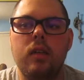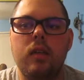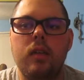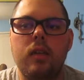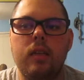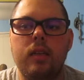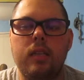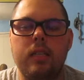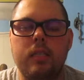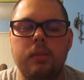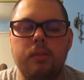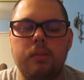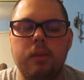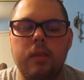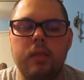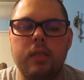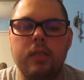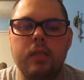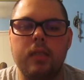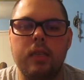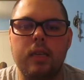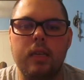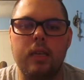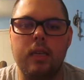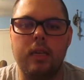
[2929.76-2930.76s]

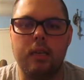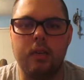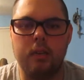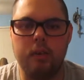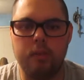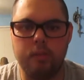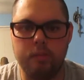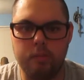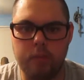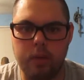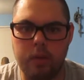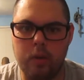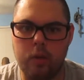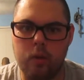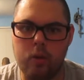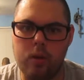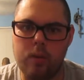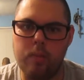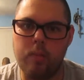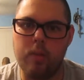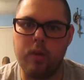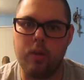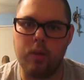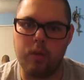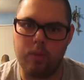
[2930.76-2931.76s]
especially my
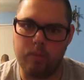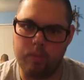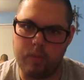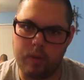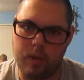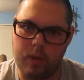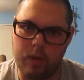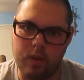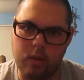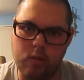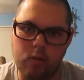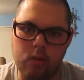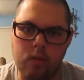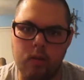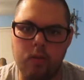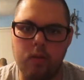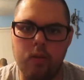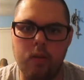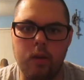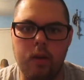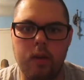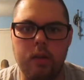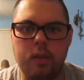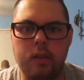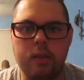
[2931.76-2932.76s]
grandmother and my
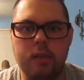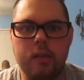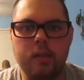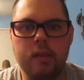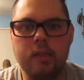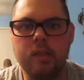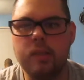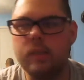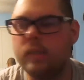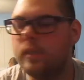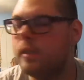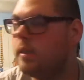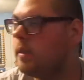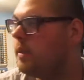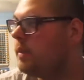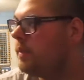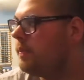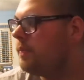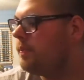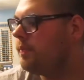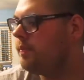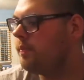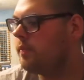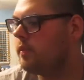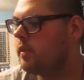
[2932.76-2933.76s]
girlfriend.
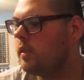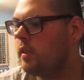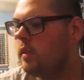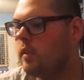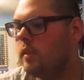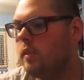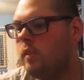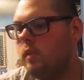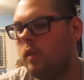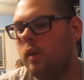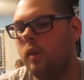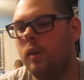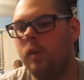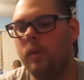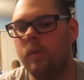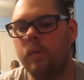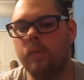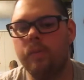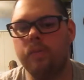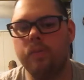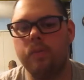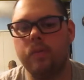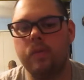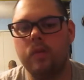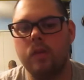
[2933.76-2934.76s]
So
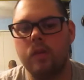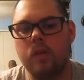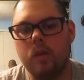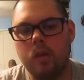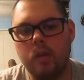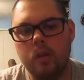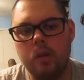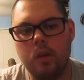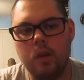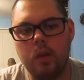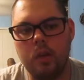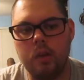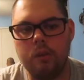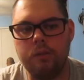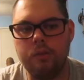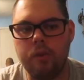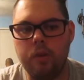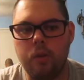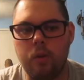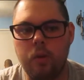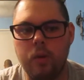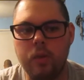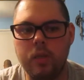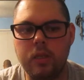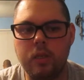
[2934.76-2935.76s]
if it
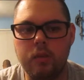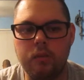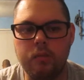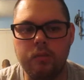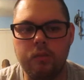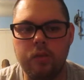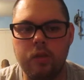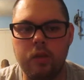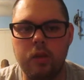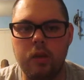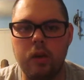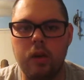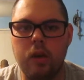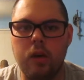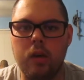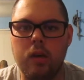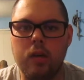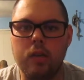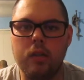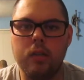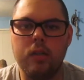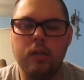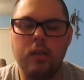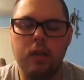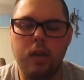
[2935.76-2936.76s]
wasn't for y'all,
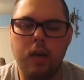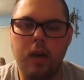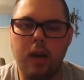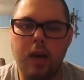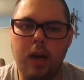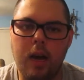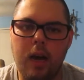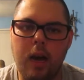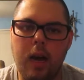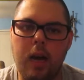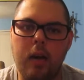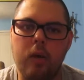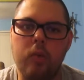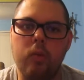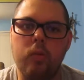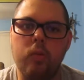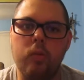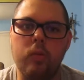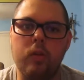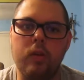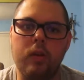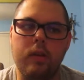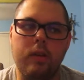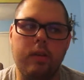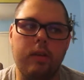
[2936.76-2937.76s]
I
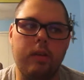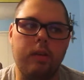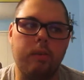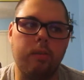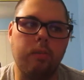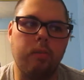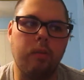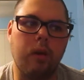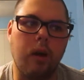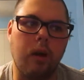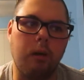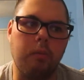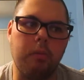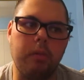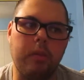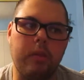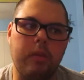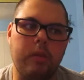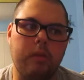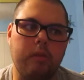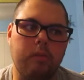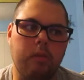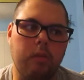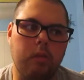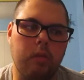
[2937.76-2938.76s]
would probably
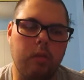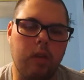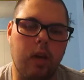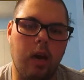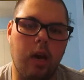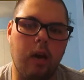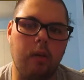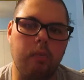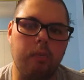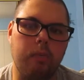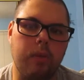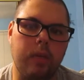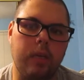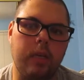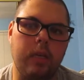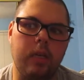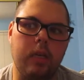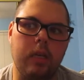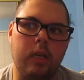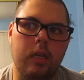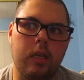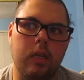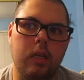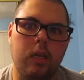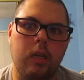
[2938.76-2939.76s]
not be
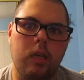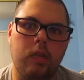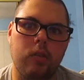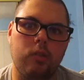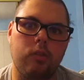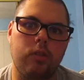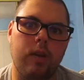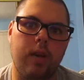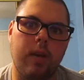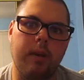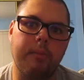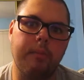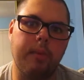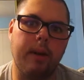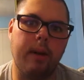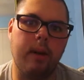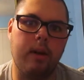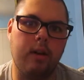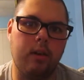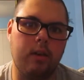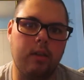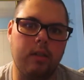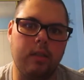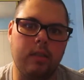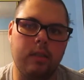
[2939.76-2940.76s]
trying my
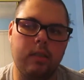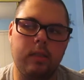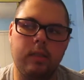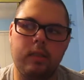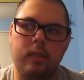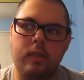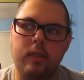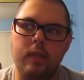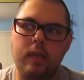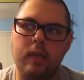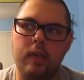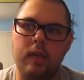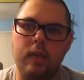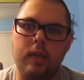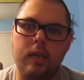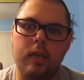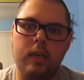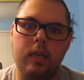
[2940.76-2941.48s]
hardest to